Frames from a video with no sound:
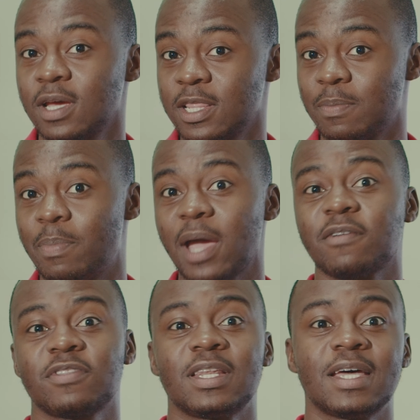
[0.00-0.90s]
and the back
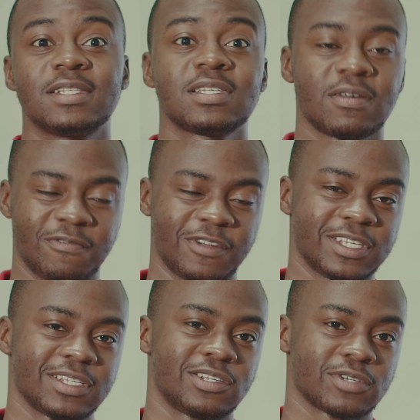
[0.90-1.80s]
of the lens
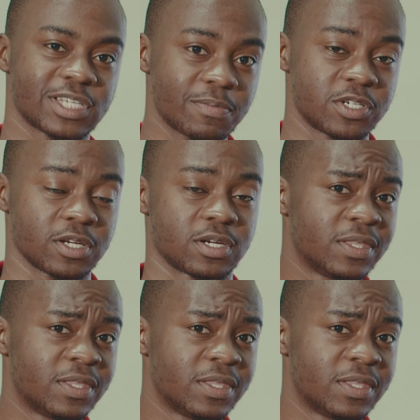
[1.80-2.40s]
faces your subject.